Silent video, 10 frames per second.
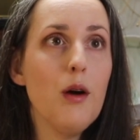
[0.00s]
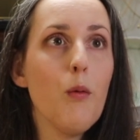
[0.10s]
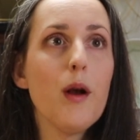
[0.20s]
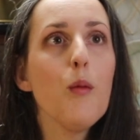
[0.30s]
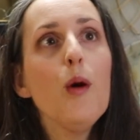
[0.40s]

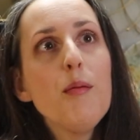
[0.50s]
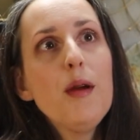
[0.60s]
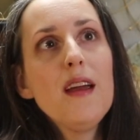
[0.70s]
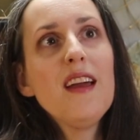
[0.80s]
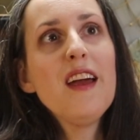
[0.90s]
what it would
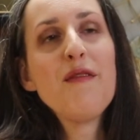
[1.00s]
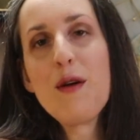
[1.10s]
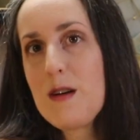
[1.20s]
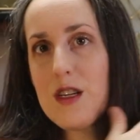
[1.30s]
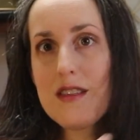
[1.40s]
be if you
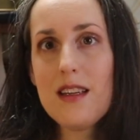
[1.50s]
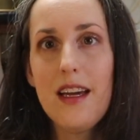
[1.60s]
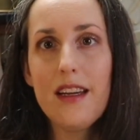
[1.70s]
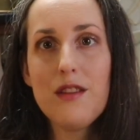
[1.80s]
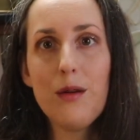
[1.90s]
were just
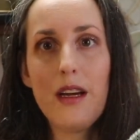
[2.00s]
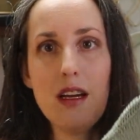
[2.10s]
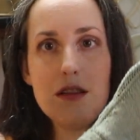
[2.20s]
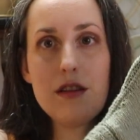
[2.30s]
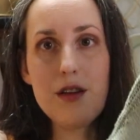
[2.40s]
like doing a
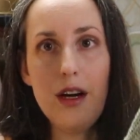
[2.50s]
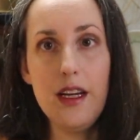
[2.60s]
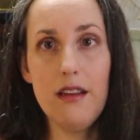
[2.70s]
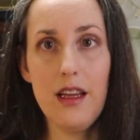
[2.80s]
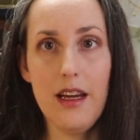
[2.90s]

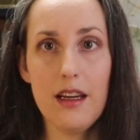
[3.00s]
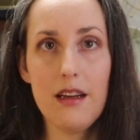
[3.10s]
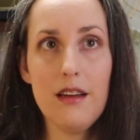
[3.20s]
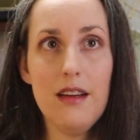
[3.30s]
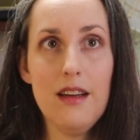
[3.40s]
straight, like